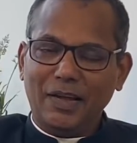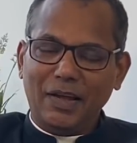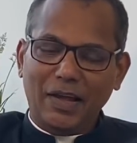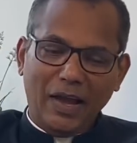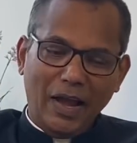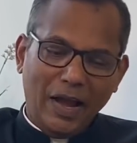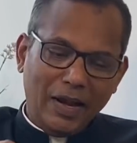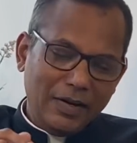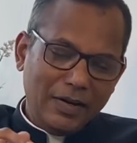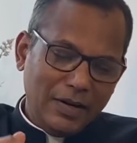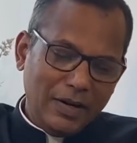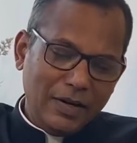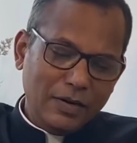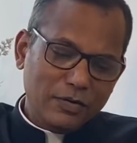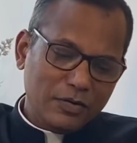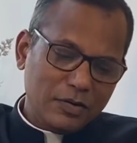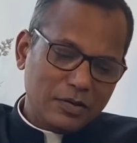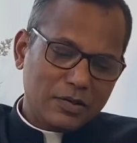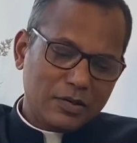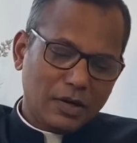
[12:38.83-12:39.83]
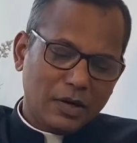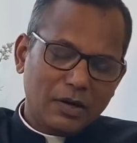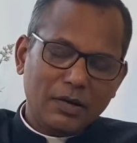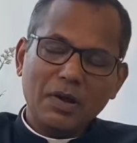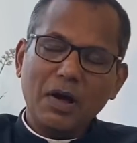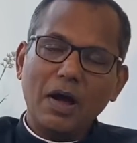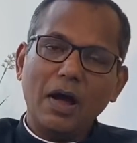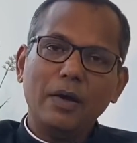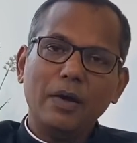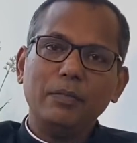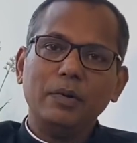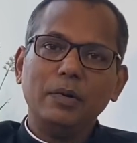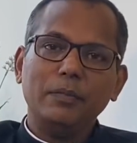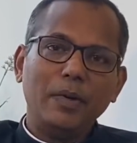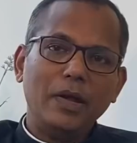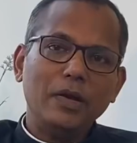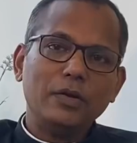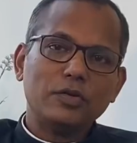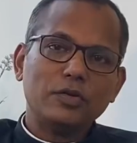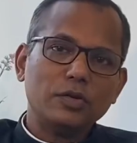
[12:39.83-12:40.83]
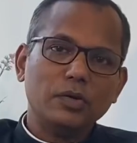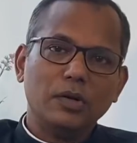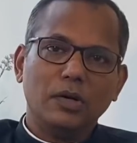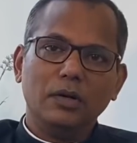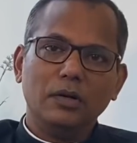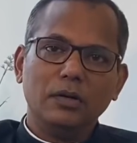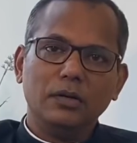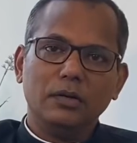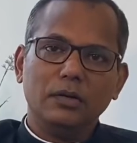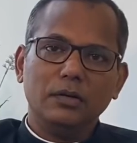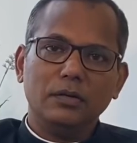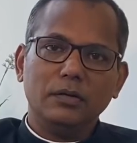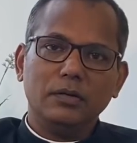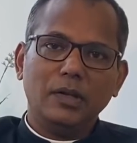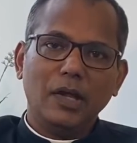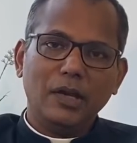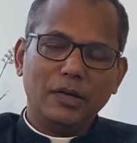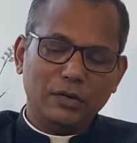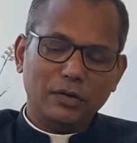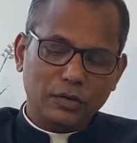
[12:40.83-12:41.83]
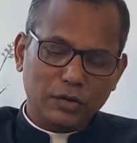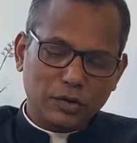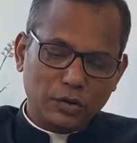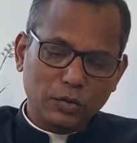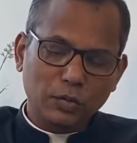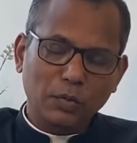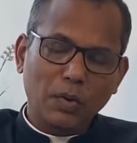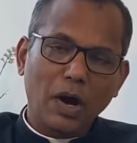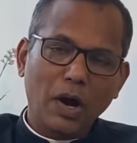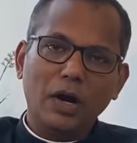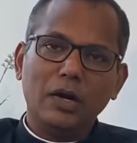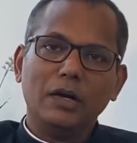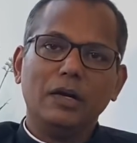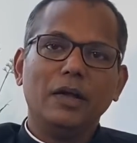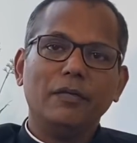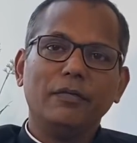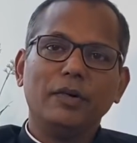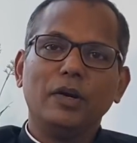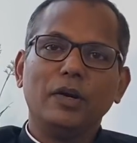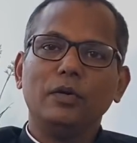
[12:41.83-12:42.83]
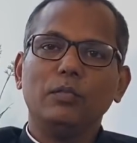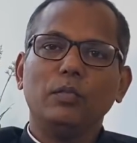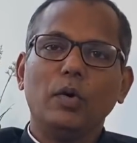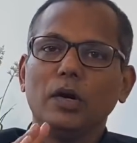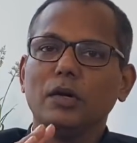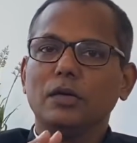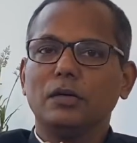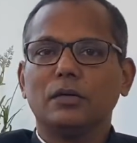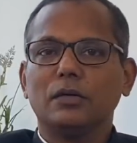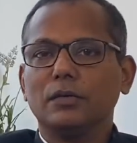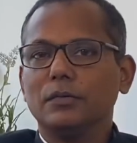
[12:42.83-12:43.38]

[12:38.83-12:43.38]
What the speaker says: And in return, I will make sure that you are never in want,